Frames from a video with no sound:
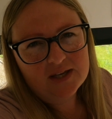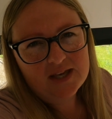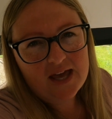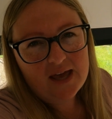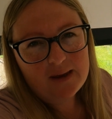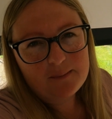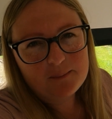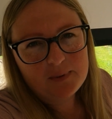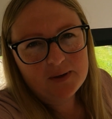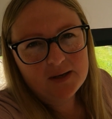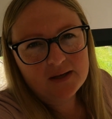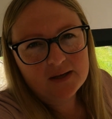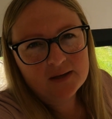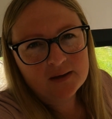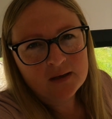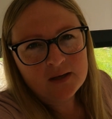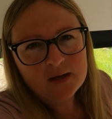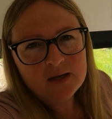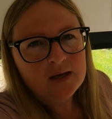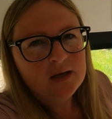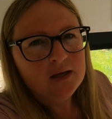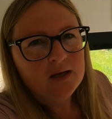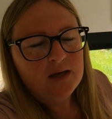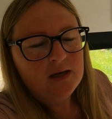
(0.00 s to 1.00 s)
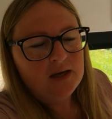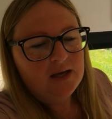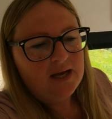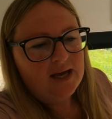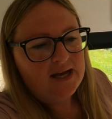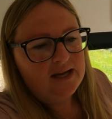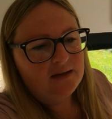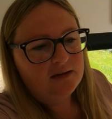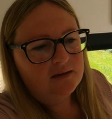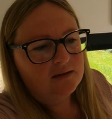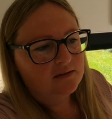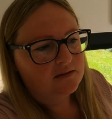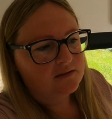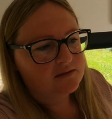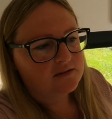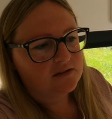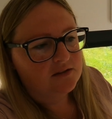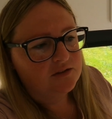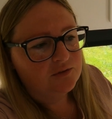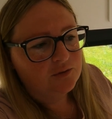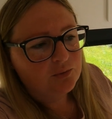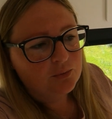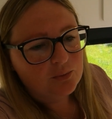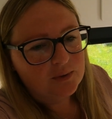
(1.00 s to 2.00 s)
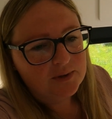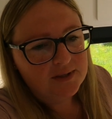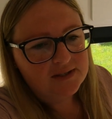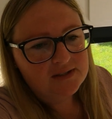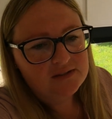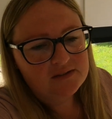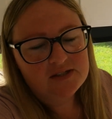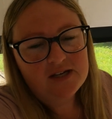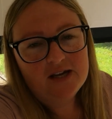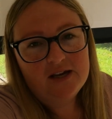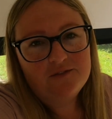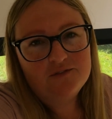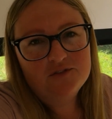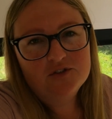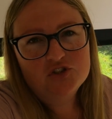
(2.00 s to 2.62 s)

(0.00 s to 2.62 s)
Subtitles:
camping, and it is annoying to have